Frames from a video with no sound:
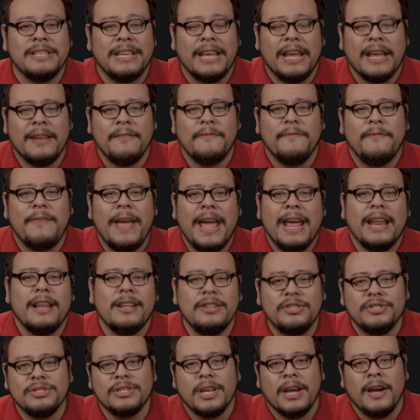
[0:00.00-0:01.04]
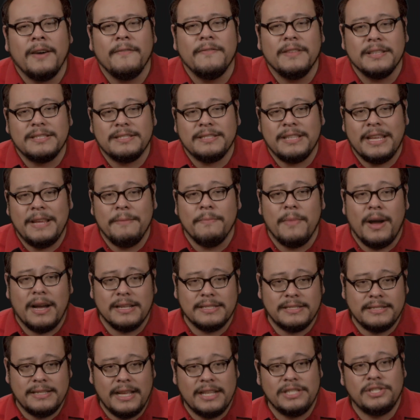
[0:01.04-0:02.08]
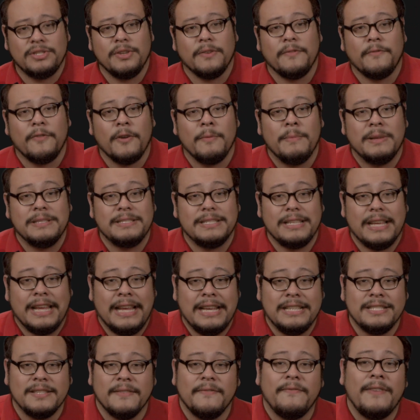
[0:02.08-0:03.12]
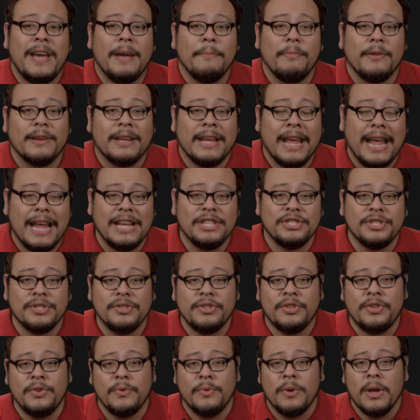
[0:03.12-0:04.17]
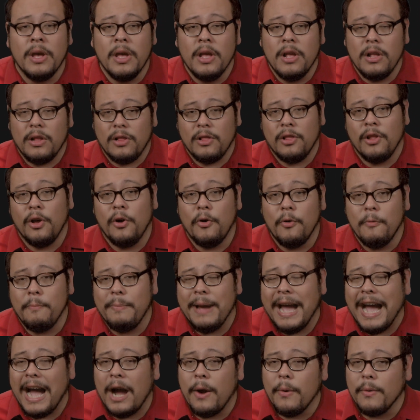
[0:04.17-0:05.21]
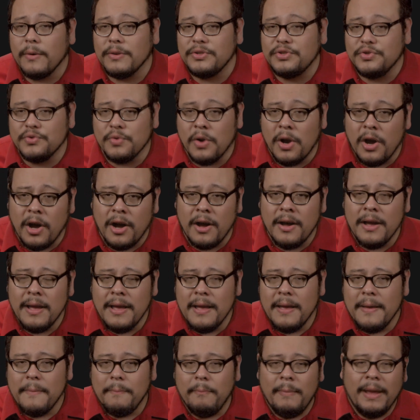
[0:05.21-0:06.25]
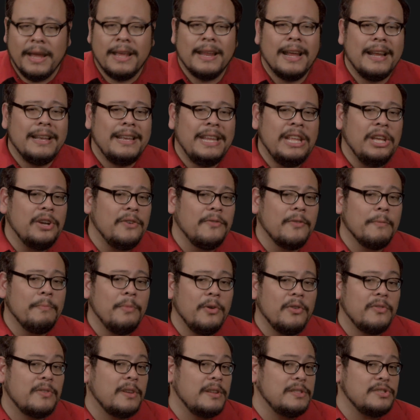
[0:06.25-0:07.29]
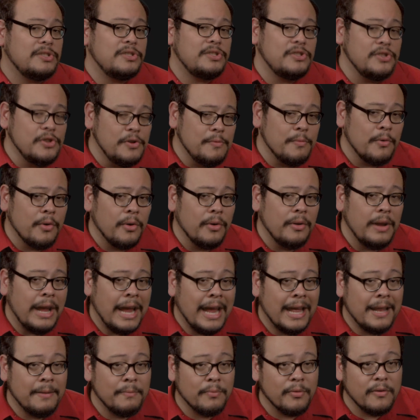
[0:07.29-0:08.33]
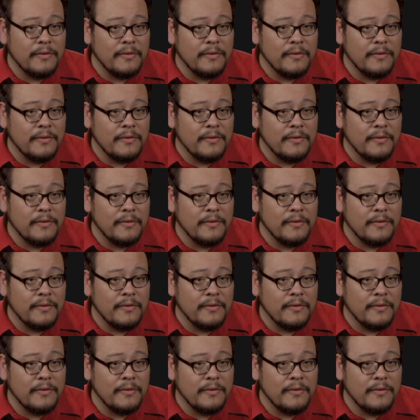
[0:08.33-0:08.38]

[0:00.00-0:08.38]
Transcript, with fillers: the advantages of the CMOS sensor from its ease of fabrication to low power draw make it ideal for both consumer and